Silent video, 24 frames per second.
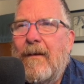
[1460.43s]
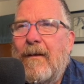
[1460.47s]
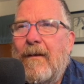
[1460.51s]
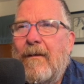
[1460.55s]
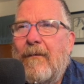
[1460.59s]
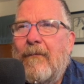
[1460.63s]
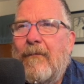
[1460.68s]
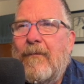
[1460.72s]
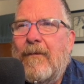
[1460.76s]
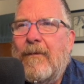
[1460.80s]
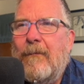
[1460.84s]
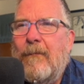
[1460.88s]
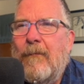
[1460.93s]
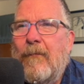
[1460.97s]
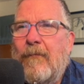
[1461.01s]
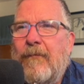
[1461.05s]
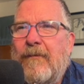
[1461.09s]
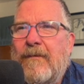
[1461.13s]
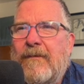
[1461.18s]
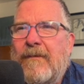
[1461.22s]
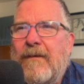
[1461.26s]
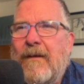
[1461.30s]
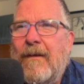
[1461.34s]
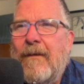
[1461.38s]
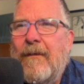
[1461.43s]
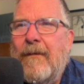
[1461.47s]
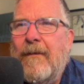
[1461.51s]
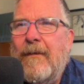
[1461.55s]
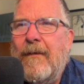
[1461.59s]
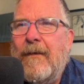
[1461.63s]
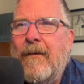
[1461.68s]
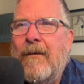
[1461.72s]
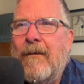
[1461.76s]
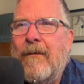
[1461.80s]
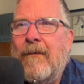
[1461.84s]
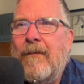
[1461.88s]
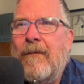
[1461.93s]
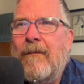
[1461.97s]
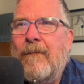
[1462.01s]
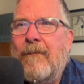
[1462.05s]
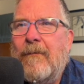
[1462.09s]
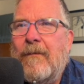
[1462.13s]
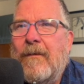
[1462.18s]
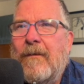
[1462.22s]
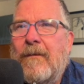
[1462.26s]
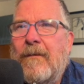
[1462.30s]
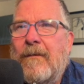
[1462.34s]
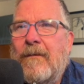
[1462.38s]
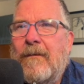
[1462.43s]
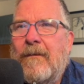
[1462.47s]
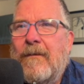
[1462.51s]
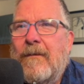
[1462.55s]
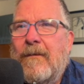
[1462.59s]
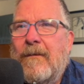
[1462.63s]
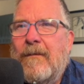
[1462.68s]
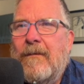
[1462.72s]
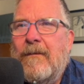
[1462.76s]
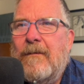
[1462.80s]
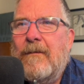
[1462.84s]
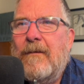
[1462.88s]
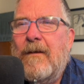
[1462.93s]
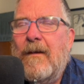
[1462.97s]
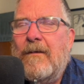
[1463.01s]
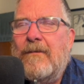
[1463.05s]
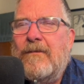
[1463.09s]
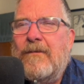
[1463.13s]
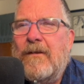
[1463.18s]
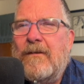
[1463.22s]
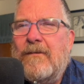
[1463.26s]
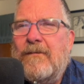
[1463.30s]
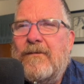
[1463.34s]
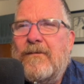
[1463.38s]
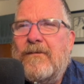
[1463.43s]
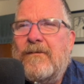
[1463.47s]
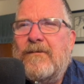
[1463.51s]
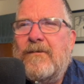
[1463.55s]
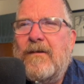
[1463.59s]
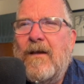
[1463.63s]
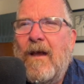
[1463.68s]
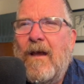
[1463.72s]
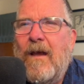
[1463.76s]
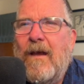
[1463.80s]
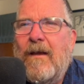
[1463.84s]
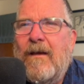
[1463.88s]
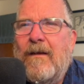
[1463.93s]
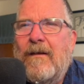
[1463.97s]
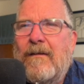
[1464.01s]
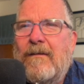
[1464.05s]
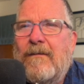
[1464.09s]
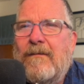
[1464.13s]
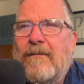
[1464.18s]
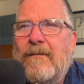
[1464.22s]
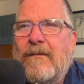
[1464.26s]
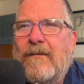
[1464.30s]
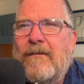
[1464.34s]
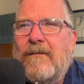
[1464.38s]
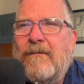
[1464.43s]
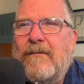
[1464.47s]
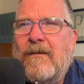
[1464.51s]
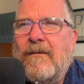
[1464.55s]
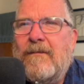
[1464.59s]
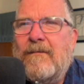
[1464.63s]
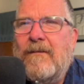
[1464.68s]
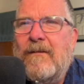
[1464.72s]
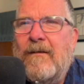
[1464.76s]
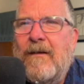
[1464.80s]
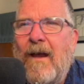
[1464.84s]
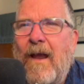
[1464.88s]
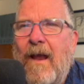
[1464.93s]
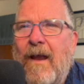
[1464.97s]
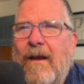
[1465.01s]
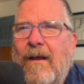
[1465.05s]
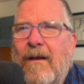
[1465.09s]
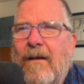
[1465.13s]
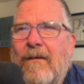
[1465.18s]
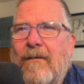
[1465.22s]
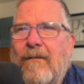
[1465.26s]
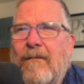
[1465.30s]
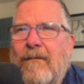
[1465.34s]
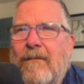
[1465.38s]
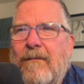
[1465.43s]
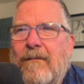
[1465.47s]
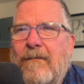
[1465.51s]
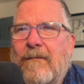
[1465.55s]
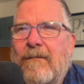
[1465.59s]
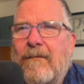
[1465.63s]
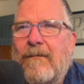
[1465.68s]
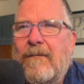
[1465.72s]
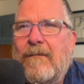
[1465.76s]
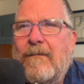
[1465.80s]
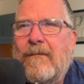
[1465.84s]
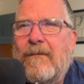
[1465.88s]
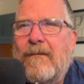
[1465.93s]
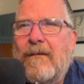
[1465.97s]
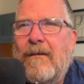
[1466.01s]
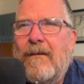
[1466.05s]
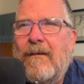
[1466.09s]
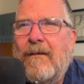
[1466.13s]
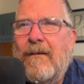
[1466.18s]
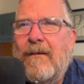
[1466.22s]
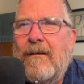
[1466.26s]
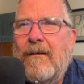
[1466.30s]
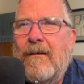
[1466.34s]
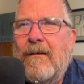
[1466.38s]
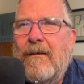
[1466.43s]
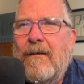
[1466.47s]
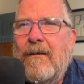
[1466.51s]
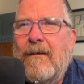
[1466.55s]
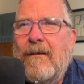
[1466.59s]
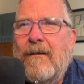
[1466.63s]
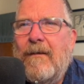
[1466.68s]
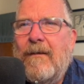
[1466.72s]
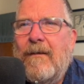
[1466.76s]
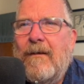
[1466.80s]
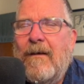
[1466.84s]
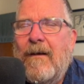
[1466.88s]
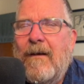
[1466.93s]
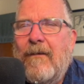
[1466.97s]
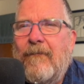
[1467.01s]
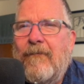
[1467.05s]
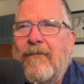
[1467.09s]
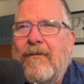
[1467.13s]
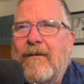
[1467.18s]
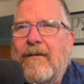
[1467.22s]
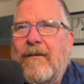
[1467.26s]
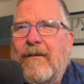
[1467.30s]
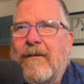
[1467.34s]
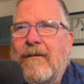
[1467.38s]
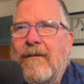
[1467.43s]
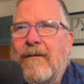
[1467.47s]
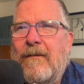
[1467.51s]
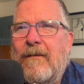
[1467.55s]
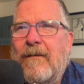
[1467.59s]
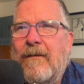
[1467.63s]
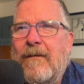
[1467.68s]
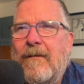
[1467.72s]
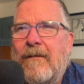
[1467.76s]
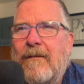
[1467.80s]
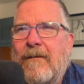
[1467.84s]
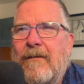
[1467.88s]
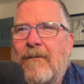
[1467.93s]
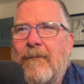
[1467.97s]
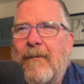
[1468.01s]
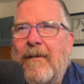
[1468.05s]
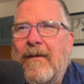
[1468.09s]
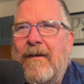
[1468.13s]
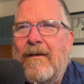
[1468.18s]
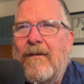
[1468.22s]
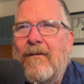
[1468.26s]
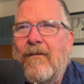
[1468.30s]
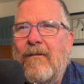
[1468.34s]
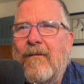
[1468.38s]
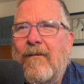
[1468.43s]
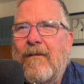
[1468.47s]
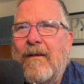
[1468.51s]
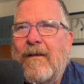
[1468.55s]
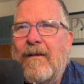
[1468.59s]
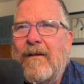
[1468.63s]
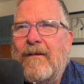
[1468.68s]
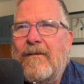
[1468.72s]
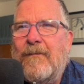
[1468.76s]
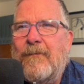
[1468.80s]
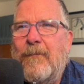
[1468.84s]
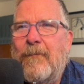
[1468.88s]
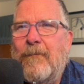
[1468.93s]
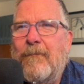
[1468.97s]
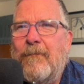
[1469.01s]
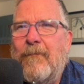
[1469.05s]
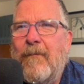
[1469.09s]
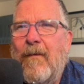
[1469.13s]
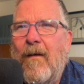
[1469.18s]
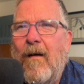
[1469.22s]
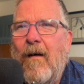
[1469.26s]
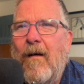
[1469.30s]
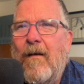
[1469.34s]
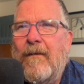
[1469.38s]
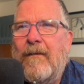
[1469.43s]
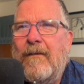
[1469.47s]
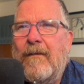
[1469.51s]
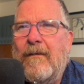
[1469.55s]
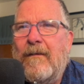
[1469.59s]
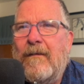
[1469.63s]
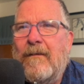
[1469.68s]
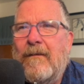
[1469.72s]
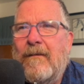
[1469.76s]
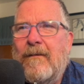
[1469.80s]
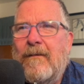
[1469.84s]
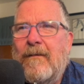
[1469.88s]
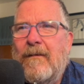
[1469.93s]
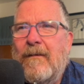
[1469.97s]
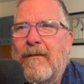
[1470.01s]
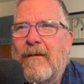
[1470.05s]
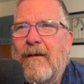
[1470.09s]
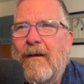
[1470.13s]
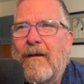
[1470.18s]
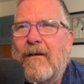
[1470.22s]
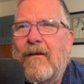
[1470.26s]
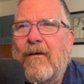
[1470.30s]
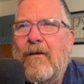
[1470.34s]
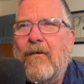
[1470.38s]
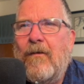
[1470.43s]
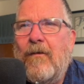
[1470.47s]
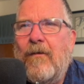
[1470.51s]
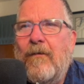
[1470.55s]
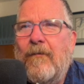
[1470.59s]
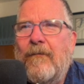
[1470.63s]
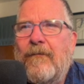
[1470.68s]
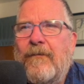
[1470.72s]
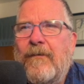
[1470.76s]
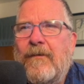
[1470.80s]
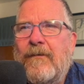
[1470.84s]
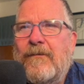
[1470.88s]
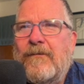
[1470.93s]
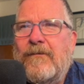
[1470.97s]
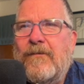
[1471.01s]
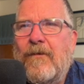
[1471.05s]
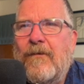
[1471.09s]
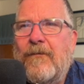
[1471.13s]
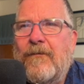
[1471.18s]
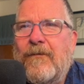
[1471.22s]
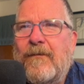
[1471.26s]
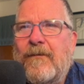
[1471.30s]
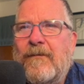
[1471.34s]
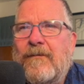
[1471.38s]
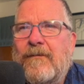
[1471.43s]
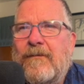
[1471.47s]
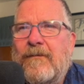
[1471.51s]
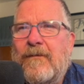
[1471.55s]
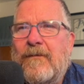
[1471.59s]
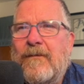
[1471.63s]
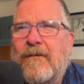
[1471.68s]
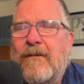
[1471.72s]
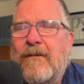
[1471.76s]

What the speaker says: I'm going to move it down there, and we're going to adjust the size and adjust the angle and everything to make it look like it's on a curved surface.